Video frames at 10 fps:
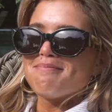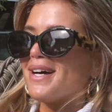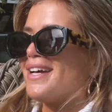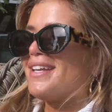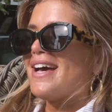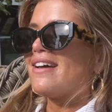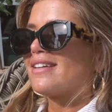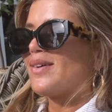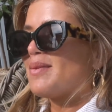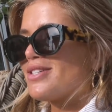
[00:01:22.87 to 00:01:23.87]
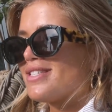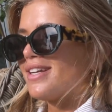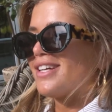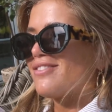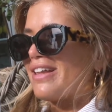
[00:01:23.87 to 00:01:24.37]
But yeah, now I'm just
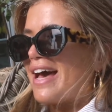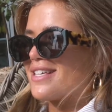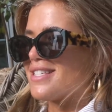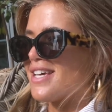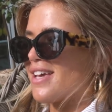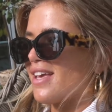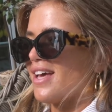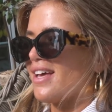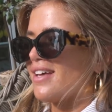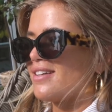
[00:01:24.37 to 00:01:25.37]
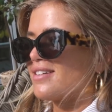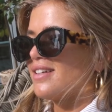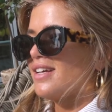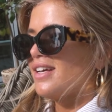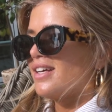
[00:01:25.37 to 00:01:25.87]
sitting here relaxing, and
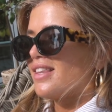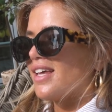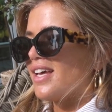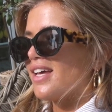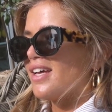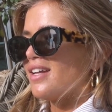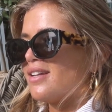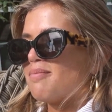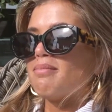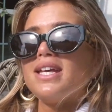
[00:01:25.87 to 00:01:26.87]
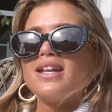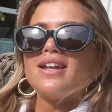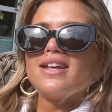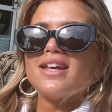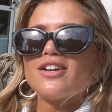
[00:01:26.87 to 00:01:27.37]
then me and
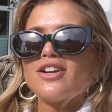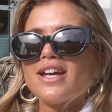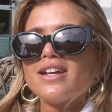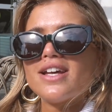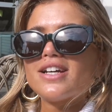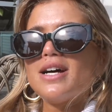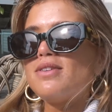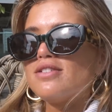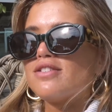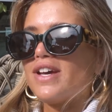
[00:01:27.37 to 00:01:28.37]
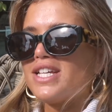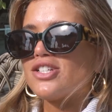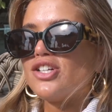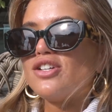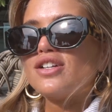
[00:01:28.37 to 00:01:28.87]
Anniken are getting a couple's
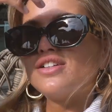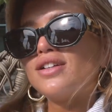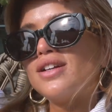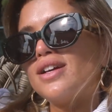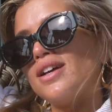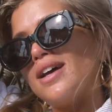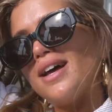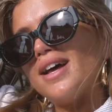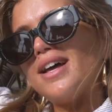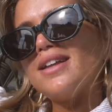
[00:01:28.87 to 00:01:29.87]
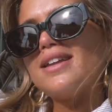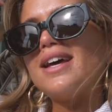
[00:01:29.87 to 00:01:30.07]
facial, and